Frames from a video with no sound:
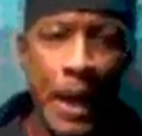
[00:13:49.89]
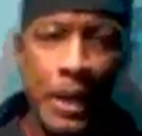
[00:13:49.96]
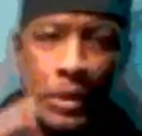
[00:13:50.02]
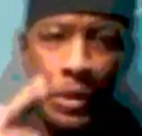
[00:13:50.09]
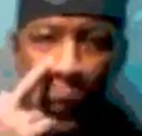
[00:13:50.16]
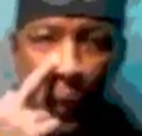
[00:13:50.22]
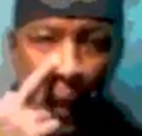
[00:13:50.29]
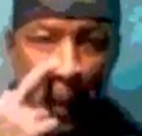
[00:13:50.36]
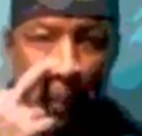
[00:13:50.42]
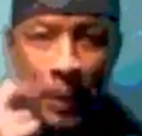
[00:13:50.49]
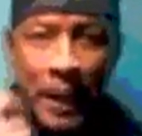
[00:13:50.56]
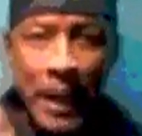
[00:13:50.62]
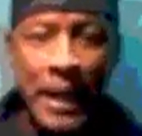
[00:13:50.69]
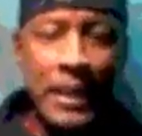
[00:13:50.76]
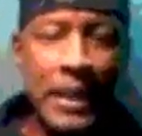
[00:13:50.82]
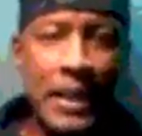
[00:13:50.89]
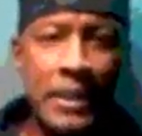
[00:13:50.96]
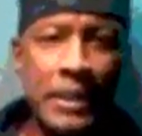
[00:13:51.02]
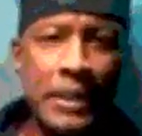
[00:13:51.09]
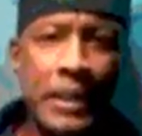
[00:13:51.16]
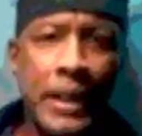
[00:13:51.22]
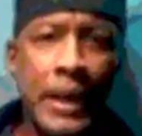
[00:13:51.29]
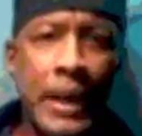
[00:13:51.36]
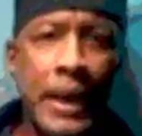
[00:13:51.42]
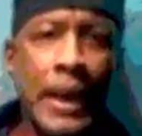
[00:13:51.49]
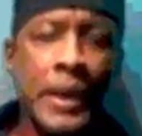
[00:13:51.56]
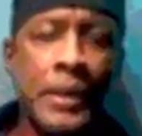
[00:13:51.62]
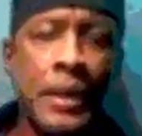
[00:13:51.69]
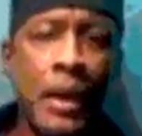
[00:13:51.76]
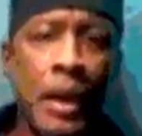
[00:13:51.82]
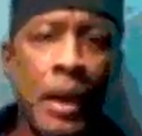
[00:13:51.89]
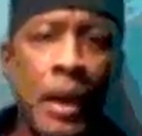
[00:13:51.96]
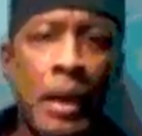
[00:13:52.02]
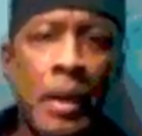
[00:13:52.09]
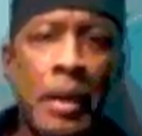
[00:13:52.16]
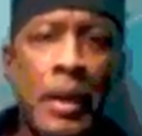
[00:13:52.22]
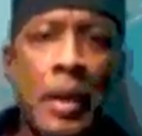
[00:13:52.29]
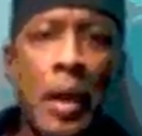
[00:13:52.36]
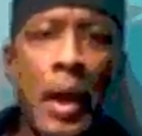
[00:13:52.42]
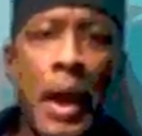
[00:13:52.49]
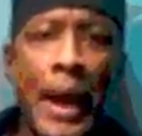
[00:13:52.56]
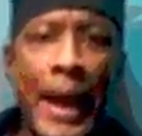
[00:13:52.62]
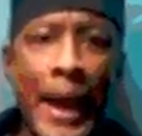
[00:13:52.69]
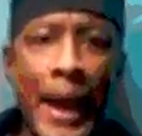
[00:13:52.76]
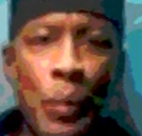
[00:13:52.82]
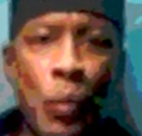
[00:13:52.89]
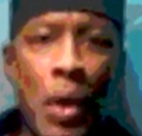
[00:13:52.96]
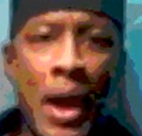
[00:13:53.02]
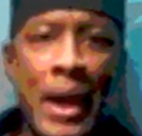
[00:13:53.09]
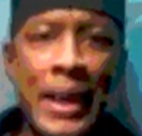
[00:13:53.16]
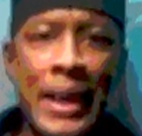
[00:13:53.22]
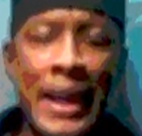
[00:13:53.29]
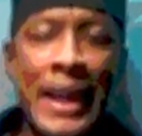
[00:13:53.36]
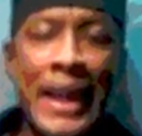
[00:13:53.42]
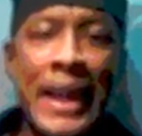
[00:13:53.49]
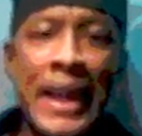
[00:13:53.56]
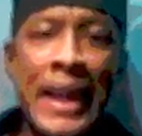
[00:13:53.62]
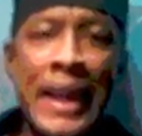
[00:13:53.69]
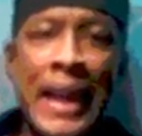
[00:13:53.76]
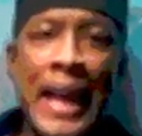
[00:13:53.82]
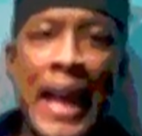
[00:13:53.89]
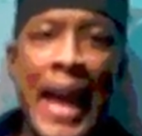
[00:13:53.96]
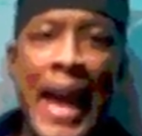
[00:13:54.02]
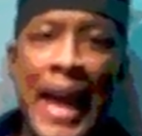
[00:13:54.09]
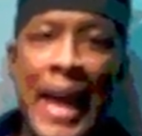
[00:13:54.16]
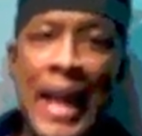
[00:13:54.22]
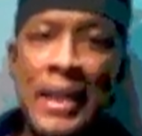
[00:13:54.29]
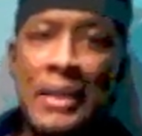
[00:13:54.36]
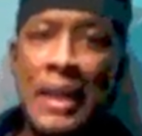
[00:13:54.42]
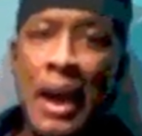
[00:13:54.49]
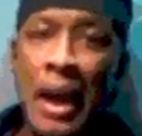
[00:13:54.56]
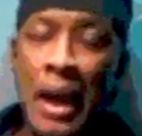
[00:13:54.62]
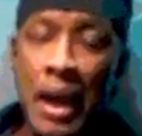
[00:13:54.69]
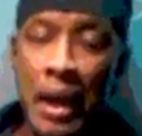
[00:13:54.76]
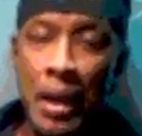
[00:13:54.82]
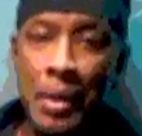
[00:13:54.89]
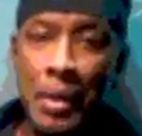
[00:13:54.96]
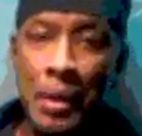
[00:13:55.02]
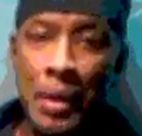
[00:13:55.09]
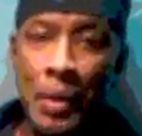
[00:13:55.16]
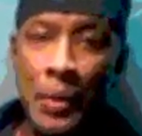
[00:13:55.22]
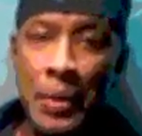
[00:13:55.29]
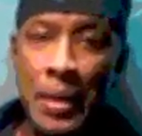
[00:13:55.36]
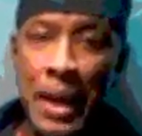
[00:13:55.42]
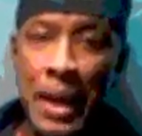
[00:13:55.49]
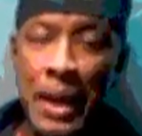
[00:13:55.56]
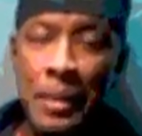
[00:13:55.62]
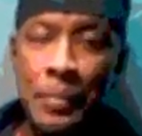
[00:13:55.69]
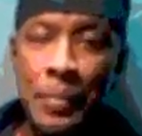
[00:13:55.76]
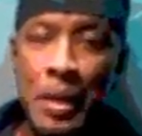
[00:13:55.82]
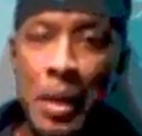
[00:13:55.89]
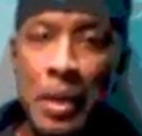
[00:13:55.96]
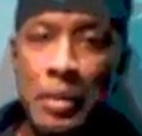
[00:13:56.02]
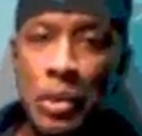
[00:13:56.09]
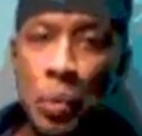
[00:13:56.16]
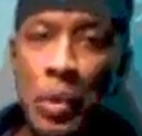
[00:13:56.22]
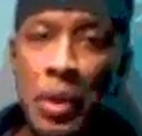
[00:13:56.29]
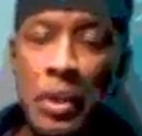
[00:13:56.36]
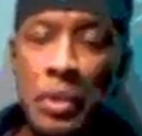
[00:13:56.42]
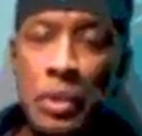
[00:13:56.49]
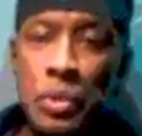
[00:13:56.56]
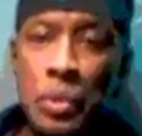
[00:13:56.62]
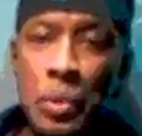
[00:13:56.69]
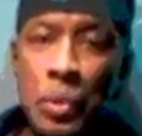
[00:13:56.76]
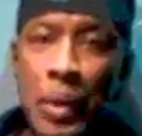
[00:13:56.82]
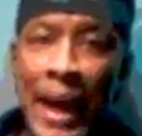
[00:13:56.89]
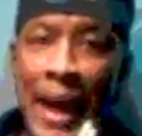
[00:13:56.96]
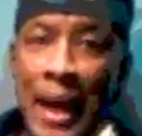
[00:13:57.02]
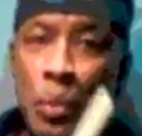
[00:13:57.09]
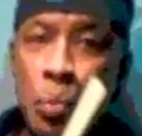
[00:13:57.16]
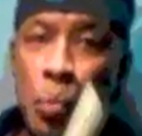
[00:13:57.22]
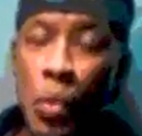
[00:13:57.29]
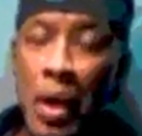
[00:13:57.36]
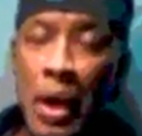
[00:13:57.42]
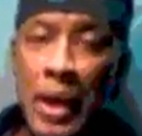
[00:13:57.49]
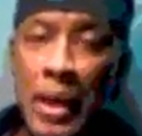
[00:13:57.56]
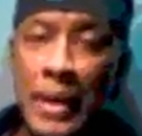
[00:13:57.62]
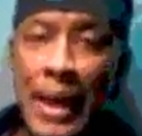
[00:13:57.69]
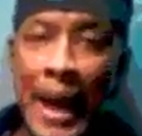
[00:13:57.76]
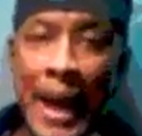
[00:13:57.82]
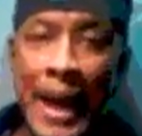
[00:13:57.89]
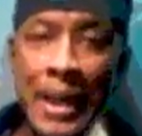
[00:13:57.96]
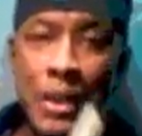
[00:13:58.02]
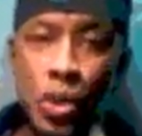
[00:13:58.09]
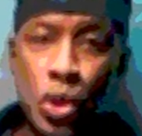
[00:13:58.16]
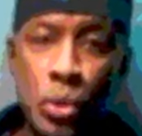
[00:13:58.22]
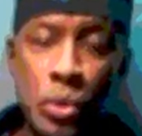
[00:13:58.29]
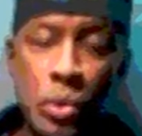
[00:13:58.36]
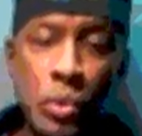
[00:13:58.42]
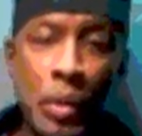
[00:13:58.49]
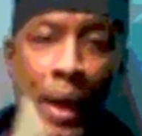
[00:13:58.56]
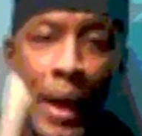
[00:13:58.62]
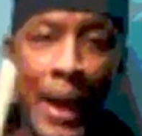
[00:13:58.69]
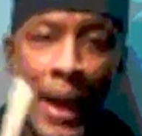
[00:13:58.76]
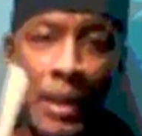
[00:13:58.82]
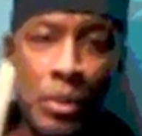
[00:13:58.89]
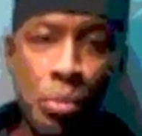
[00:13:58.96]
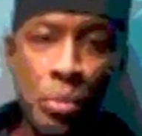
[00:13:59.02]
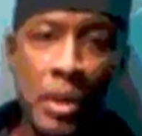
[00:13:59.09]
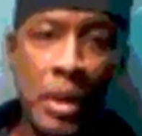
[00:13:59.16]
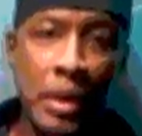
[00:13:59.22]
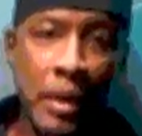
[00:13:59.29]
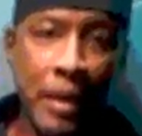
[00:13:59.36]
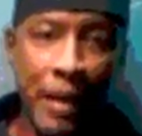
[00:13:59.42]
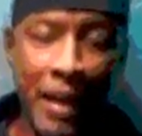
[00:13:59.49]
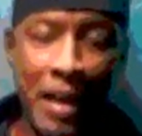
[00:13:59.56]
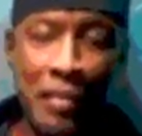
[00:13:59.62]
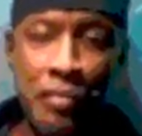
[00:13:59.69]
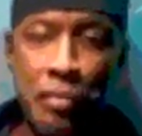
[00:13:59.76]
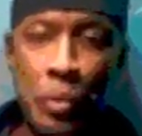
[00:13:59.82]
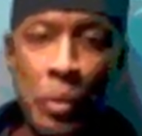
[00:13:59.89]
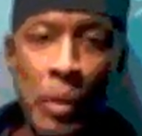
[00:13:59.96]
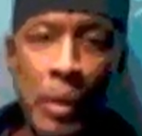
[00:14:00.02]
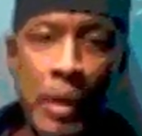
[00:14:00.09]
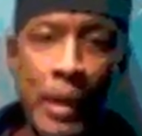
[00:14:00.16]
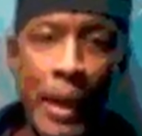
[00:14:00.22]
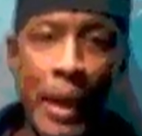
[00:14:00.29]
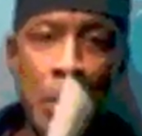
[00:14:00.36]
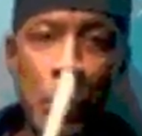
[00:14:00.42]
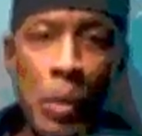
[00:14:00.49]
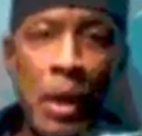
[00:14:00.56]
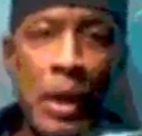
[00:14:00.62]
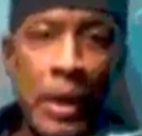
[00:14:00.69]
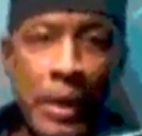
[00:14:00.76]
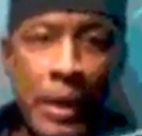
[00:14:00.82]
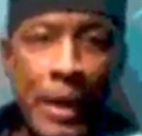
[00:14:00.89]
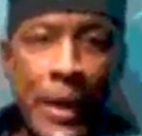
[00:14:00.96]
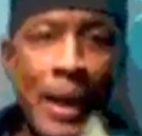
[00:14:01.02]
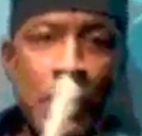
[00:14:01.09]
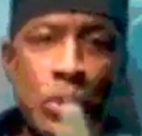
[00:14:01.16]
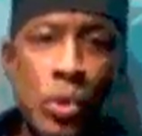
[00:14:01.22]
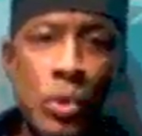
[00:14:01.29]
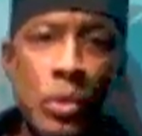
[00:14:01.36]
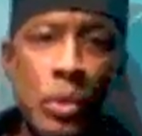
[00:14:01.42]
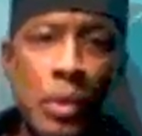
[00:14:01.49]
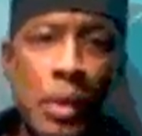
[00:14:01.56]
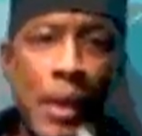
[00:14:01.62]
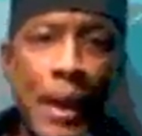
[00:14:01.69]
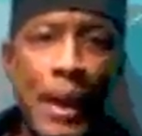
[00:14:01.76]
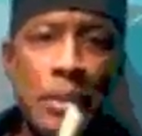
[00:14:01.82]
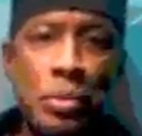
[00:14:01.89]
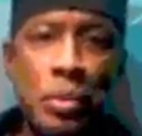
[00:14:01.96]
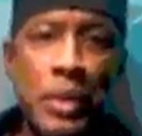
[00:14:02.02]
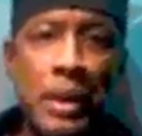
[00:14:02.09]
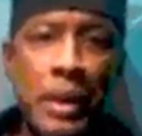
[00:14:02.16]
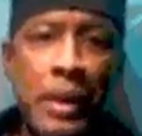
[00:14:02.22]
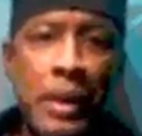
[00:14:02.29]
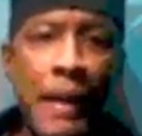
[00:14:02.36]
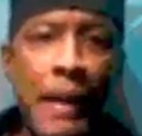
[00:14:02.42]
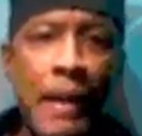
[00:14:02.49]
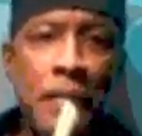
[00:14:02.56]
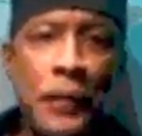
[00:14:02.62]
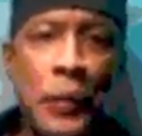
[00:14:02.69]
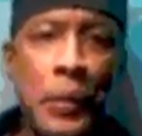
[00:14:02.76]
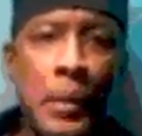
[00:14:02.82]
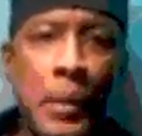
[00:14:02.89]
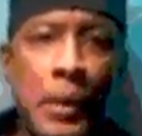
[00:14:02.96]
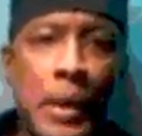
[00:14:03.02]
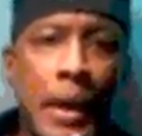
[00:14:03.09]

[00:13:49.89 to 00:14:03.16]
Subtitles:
And so we're going to play this in the 1E and up, okay? So we're going to do and 1 and 2 and 3 and 4. And 1 and 2 and 3 and 4.